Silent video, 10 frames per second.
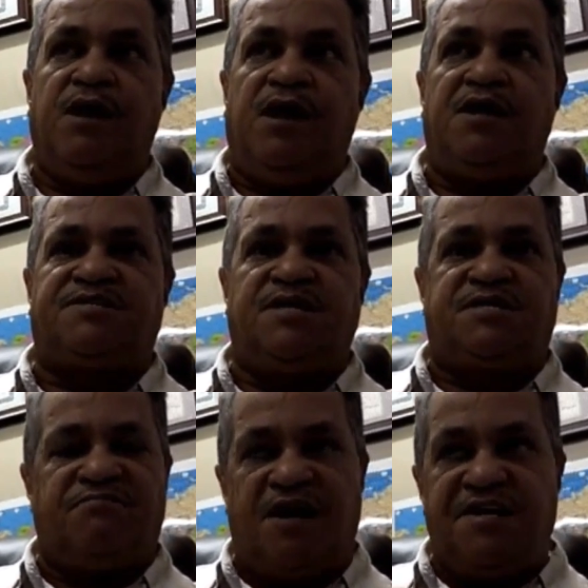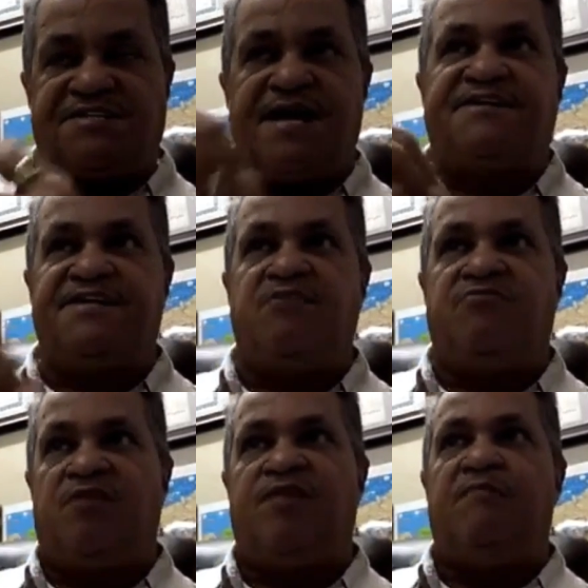It's a very sad thing
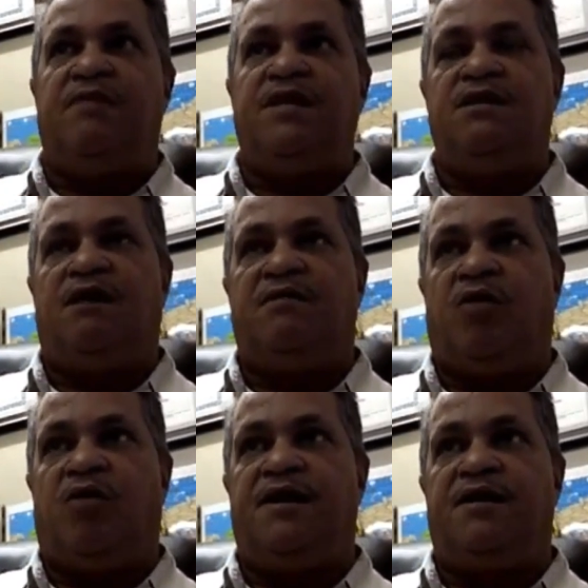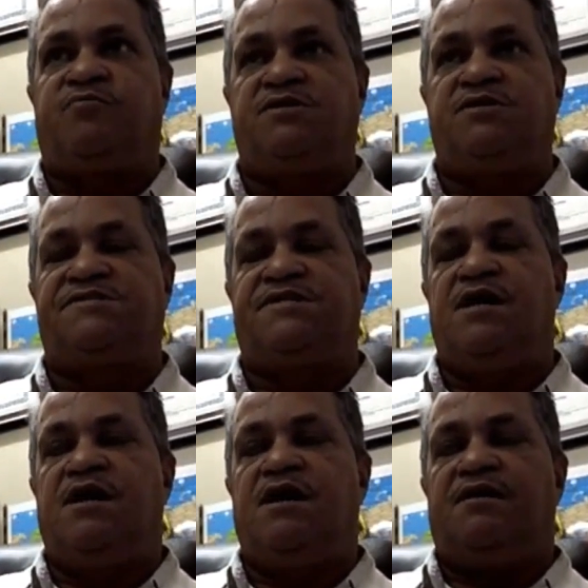for the family of the boy that was
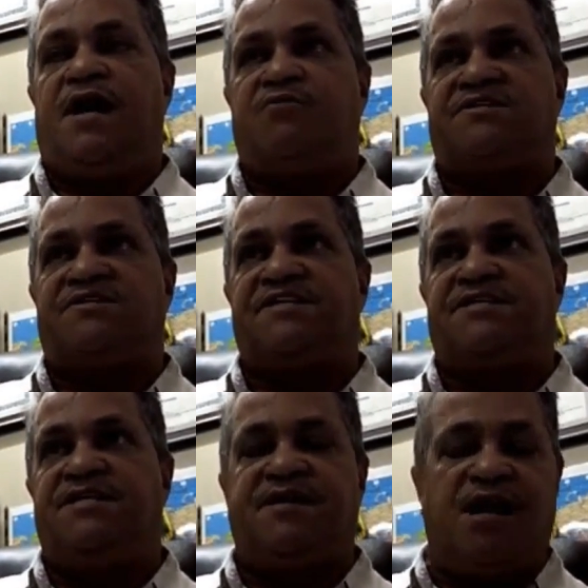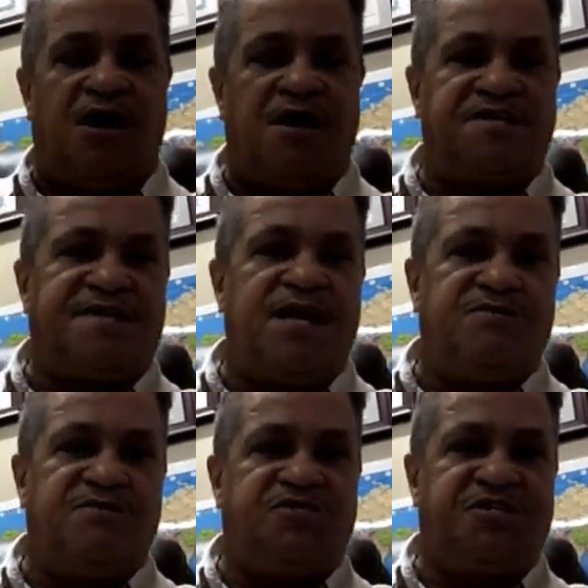assassinated. I understand he
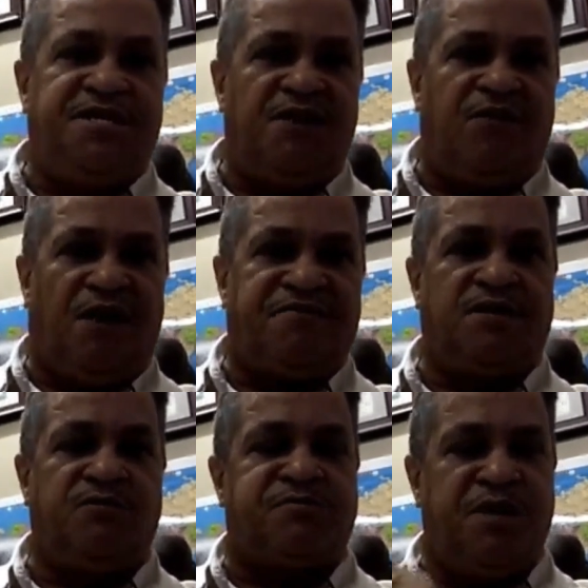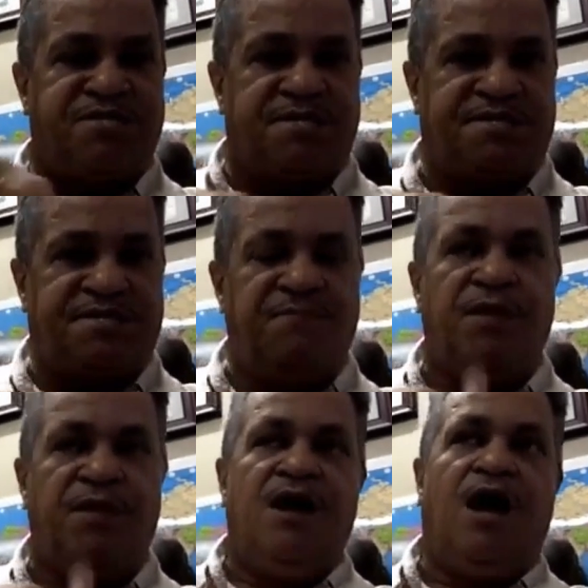was a GDF officer, which makes it
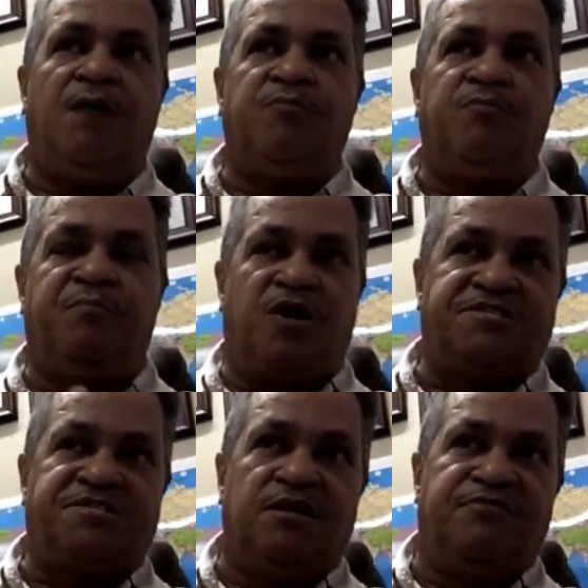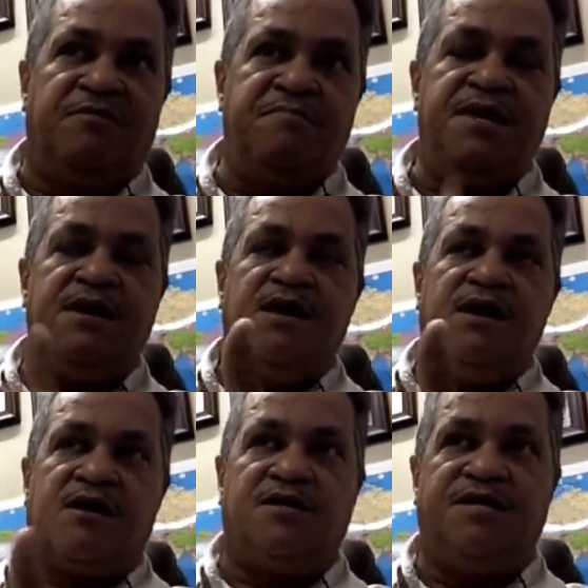a lot more personal for me,
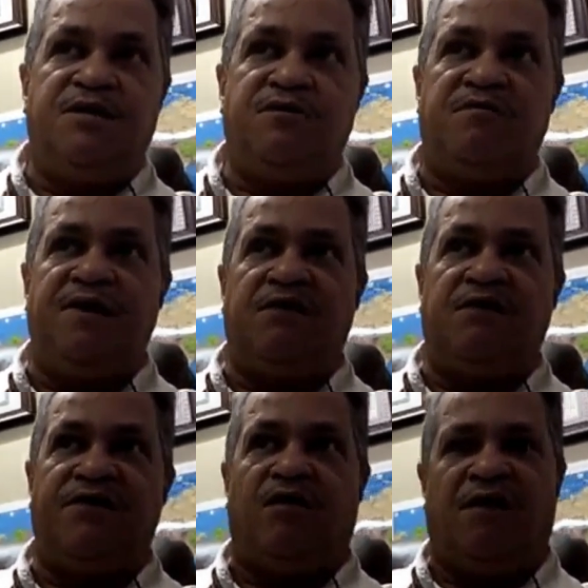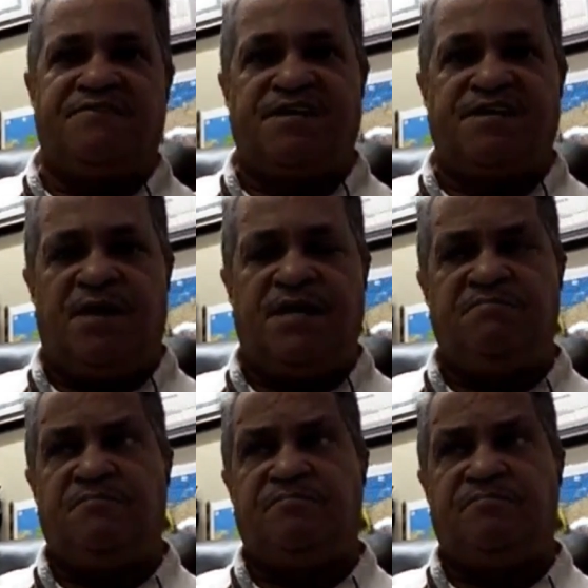because he would have been a fellow officer of mine